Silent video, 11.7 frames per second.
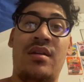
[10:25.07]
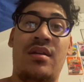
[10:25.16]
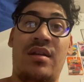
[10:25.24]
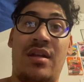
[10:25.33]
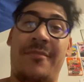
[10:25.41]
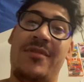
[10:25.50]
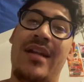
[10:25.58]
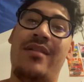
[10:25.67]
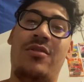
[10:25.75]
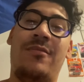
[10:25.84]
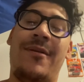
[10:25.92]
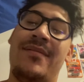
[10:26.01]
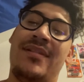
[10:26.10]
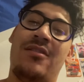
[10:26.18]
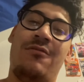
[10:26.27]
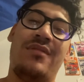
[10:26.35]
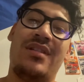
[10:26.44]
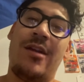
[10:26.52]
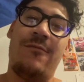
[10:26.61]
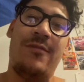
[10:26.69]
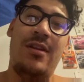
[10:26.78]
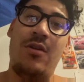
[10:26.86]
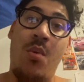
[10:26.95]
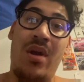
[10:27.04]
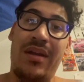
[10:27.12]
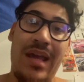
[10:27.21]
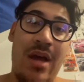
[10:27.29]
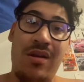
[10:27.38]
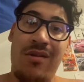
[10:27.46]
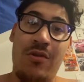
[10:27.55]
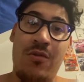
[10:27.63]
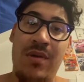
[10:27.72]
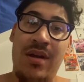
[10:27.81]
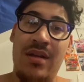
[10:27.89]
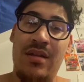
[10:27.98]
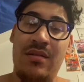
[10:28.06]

And I'm trying to do it by myself because I don't really don't want to count on nobody.